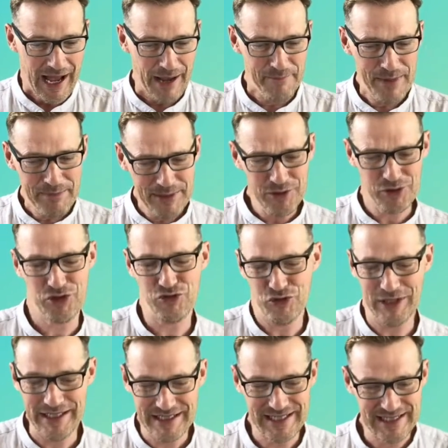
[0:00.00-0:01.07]
and maybe you're
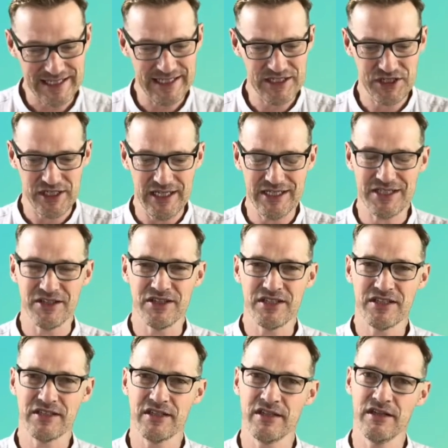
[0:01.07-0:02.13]
struggling to see
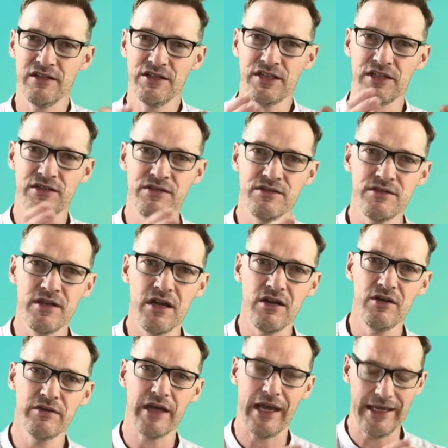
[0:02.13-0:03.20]
Jesus, to, to
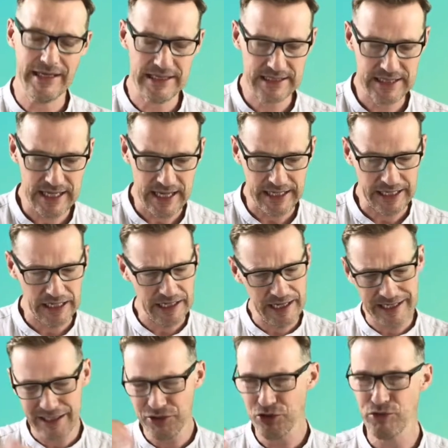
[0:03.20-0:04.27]
know that he's there. Can
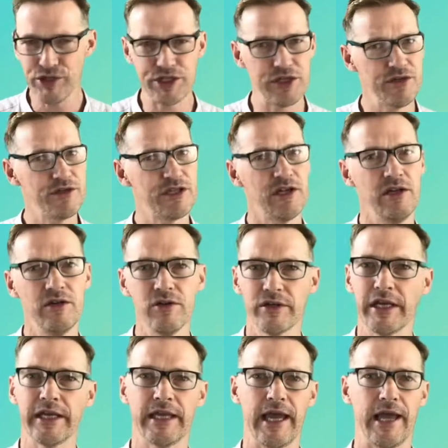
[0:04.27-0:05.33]
I encourage you to
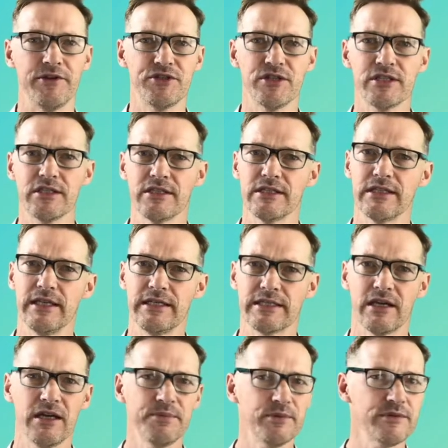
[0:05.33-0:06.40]
look again, just as the
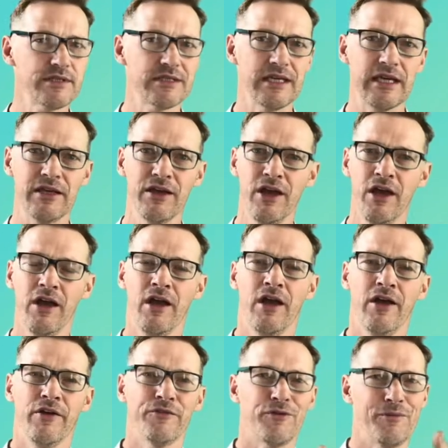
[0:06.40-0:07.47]
disciples did
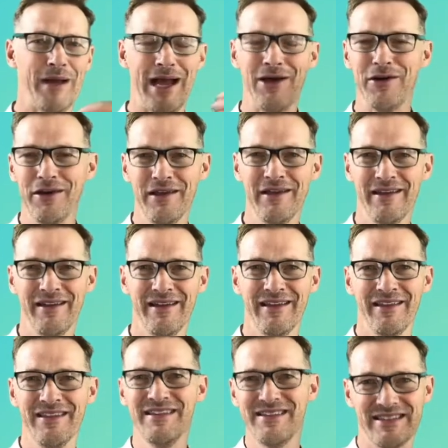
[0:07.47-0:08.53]
from out
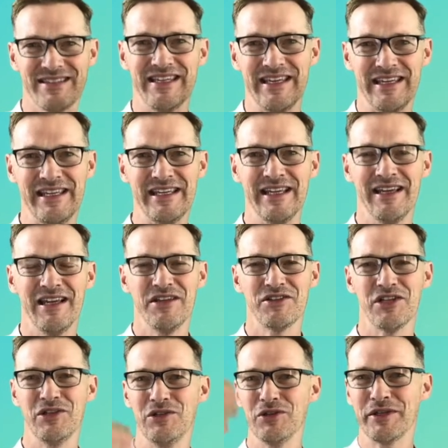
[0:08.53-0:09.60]
at the sea
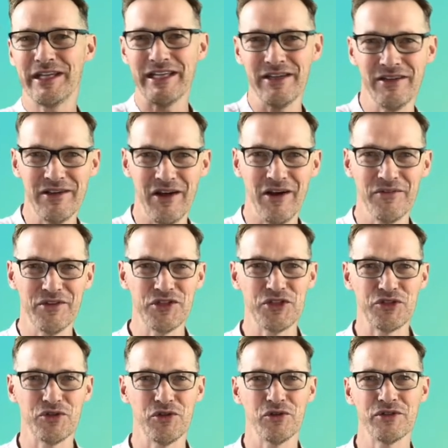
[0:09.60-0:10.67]
to looking on the
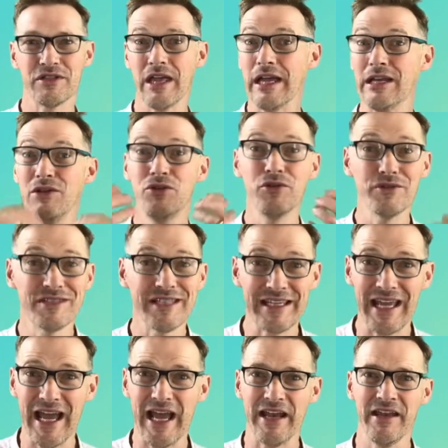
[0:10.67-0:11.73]
shore? They looked
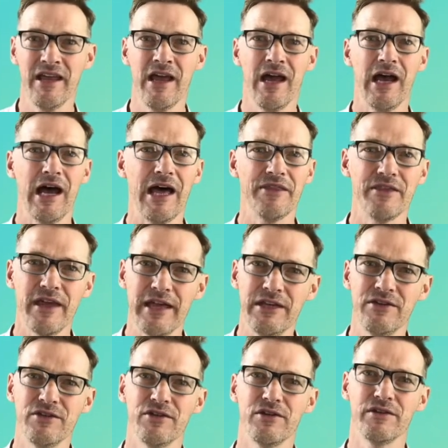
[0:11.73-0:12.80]
again and they
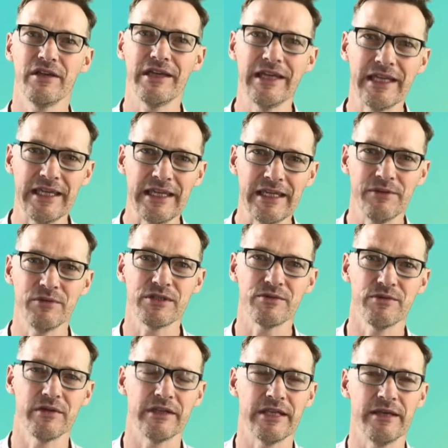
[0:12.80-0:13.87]
knew that He
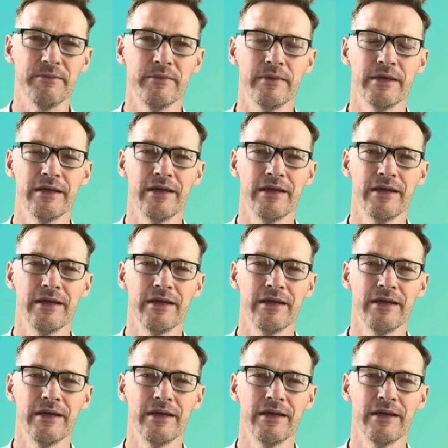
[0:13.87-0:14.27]
was with him.